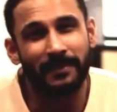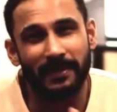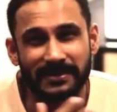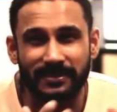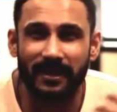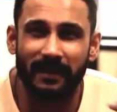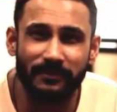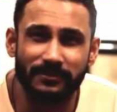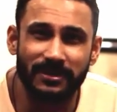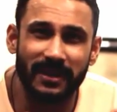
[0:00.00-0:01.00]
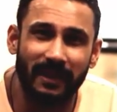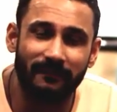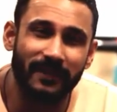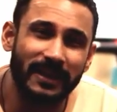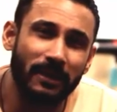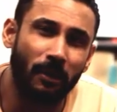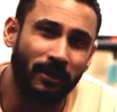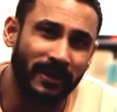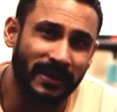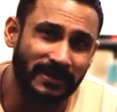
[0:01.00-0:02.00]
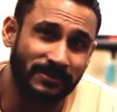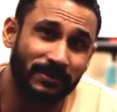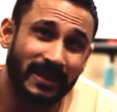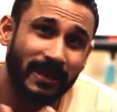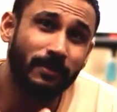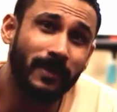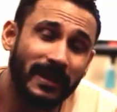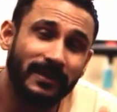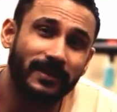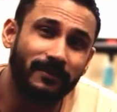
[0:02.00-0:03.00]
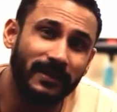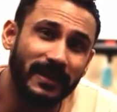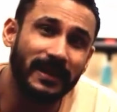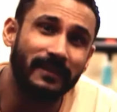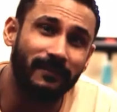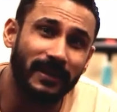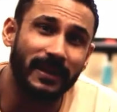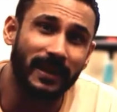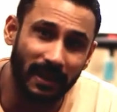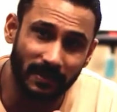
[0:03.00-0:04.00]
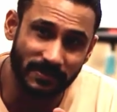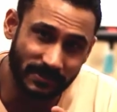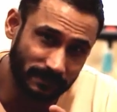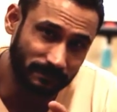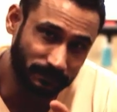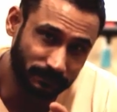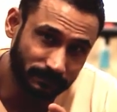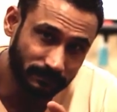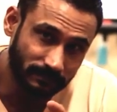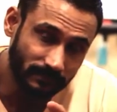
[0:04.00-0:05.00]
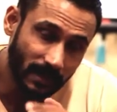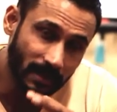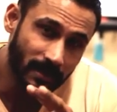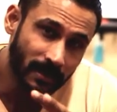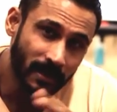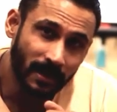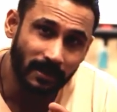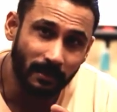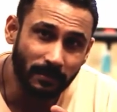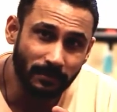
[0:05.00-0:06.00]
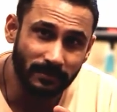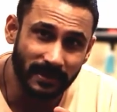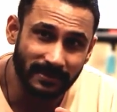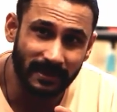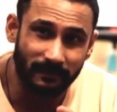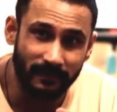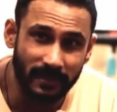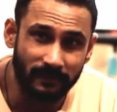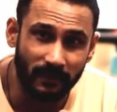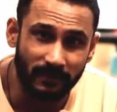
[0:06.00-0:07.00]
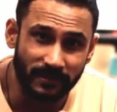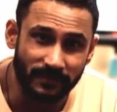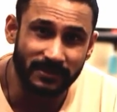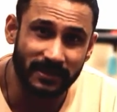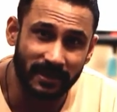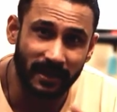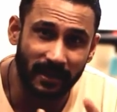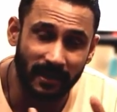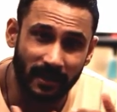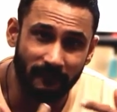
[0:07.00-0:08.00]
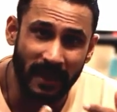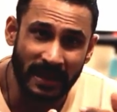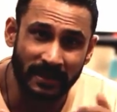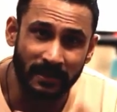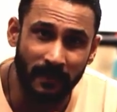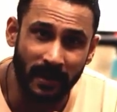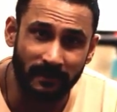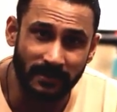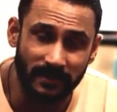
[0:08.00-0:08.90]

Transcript: Plus, I usually have very long days. So chamomile tea really helps. Number two thing that I've really found interesting and I've added in my